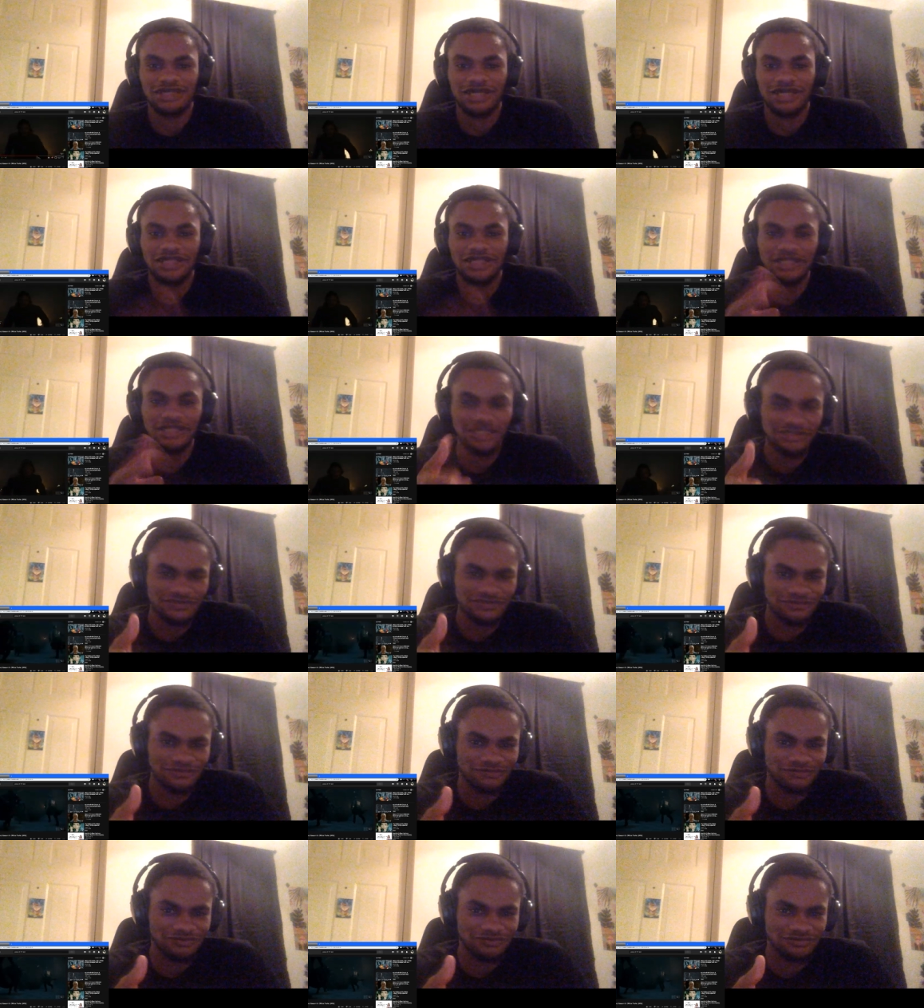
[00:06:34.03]
I think it's
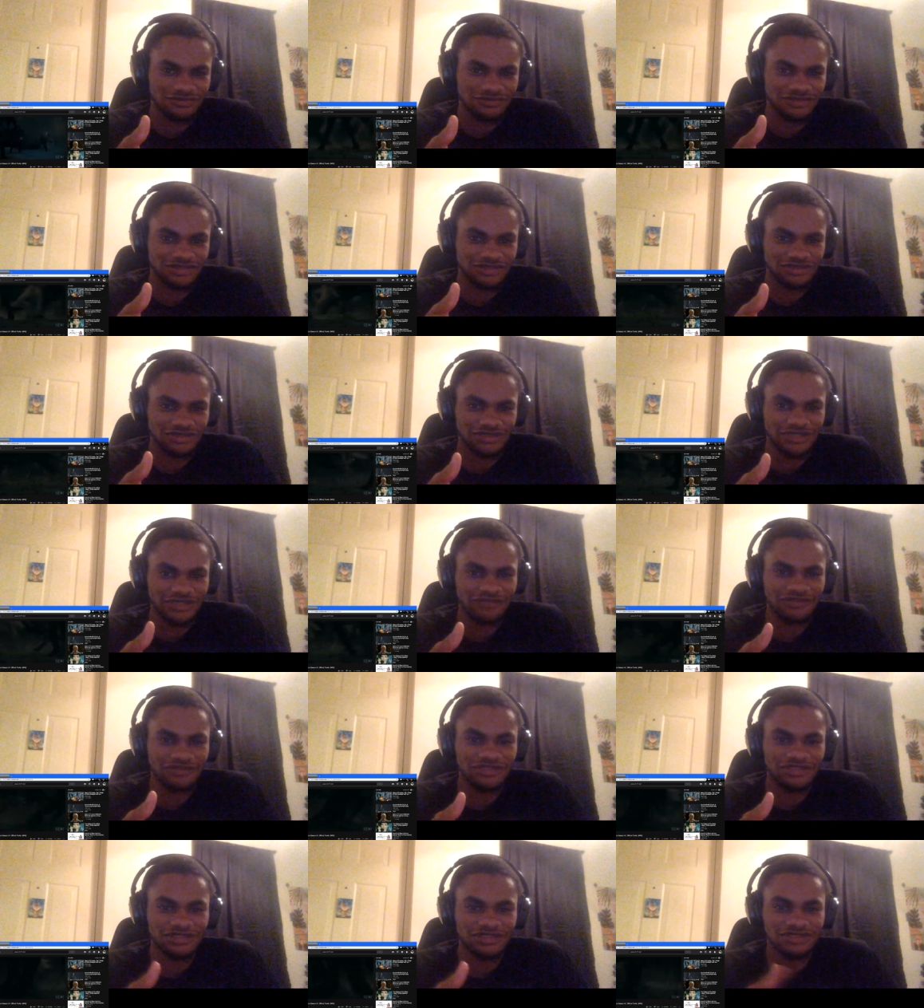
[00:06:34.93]
from
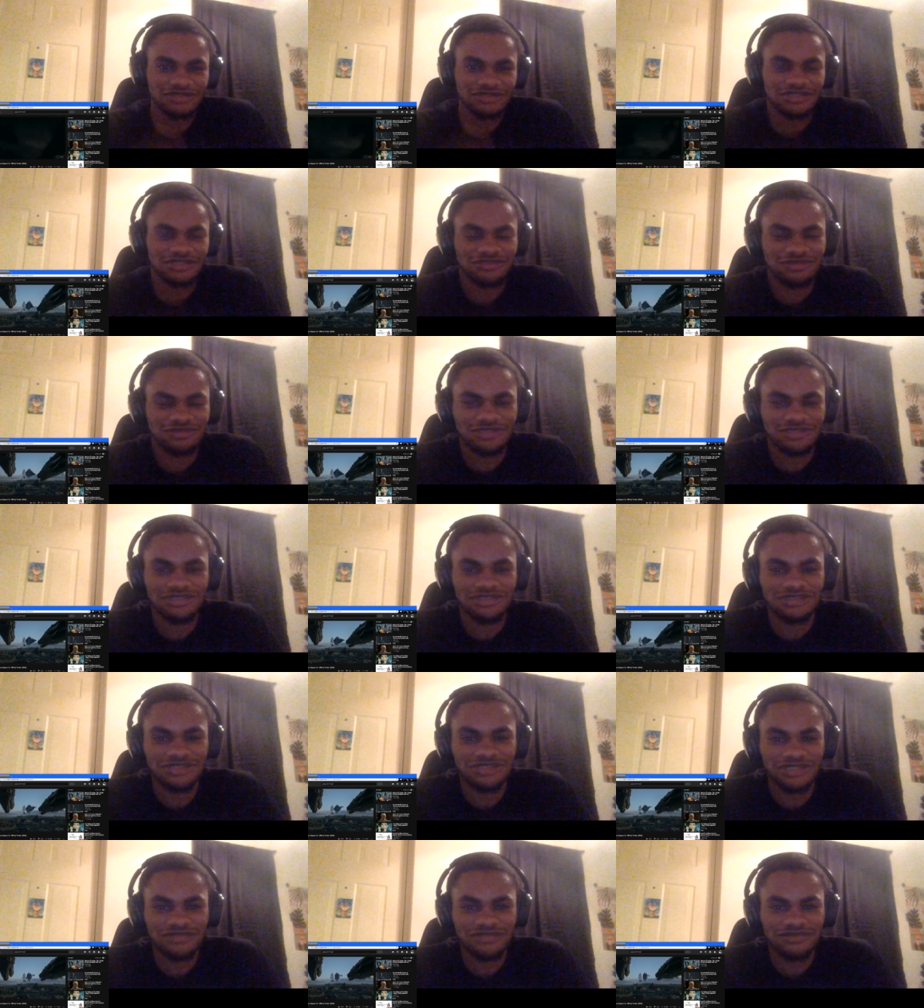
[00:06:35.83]
seven, isn't it? That's from season
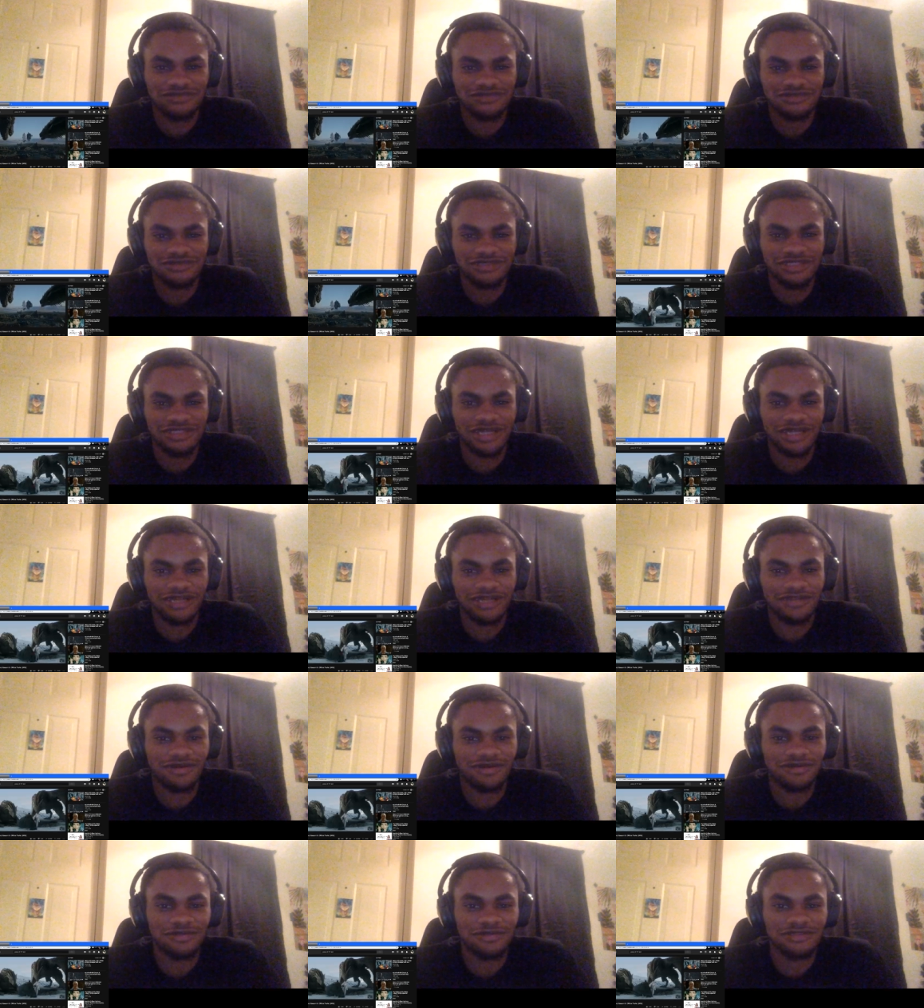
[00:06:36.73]
seven. The
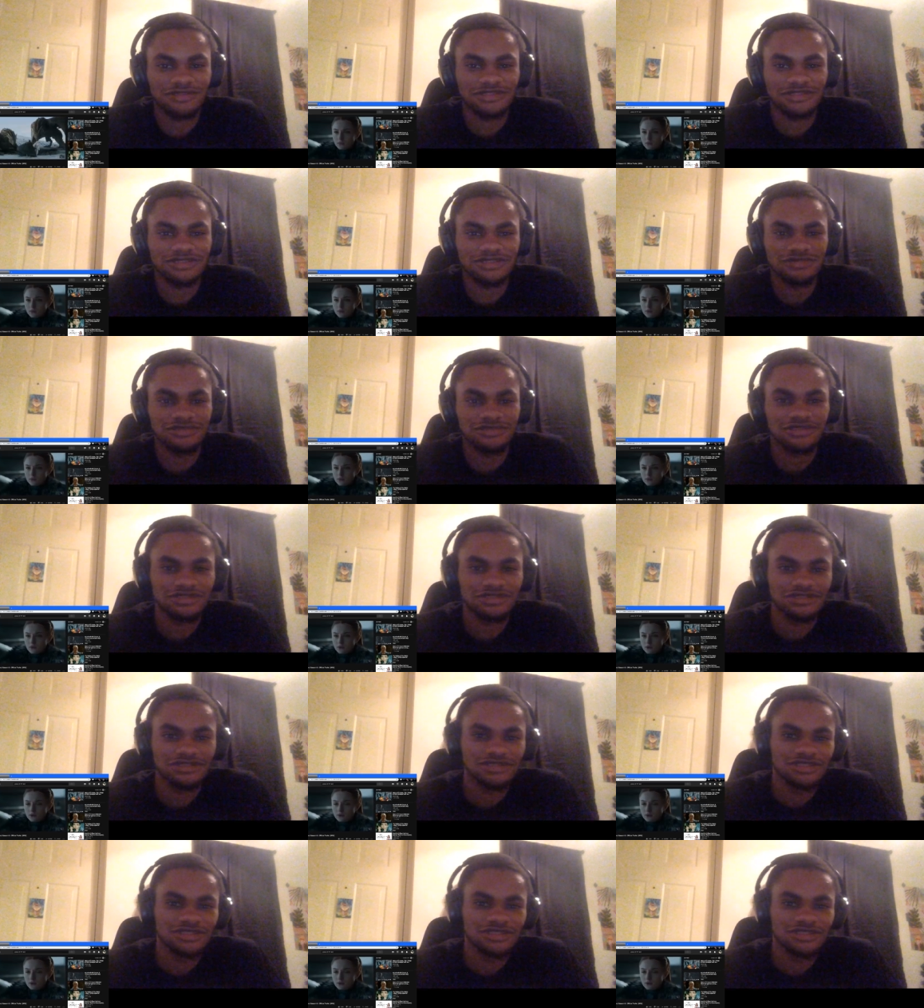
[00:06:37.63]
dialogue was anyway.